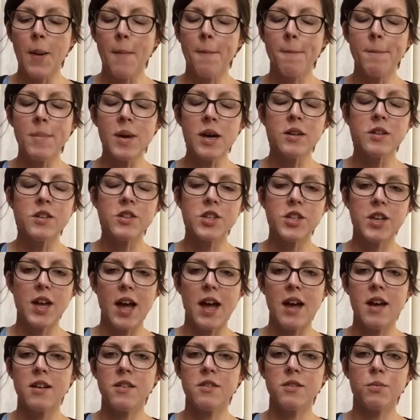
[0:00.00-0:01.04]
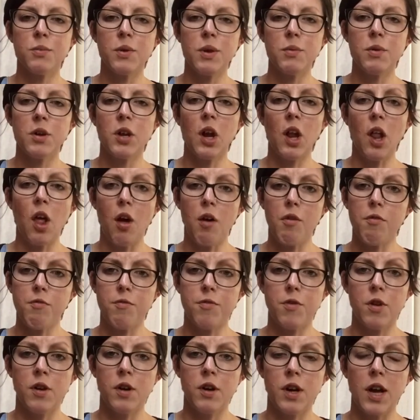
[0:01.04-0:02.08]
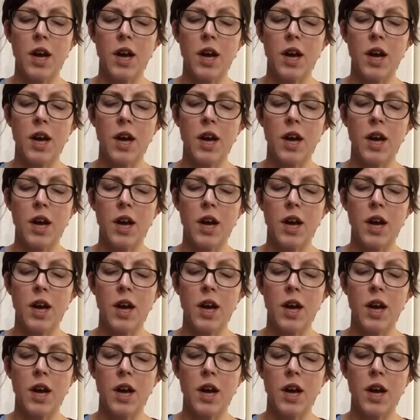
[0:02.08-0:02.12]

much as we would love,